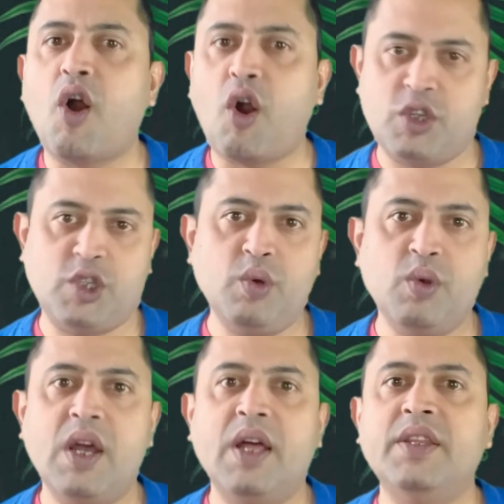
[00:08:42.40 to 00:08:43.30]

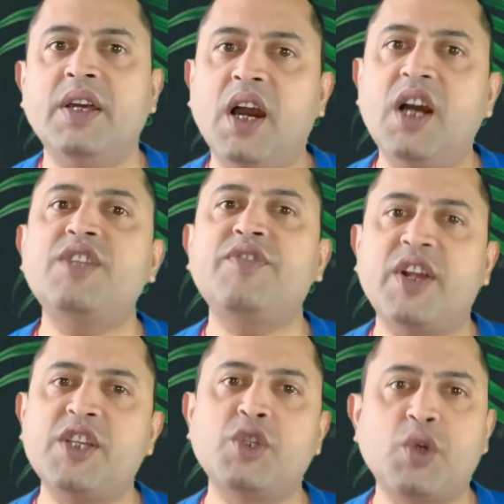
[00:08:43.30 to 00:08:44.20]
Also, the urge for
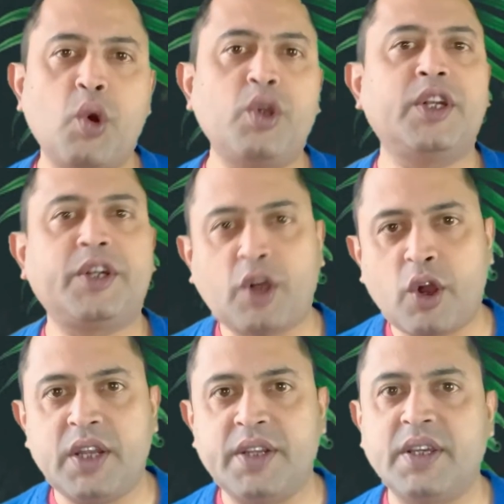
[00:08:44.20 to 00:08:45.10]
us to go to the
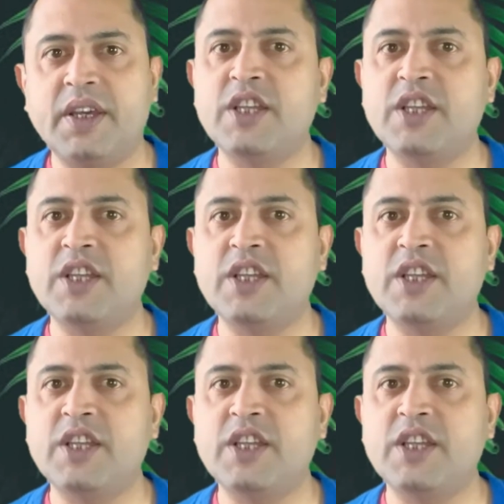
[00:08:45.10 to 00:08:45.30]
toilet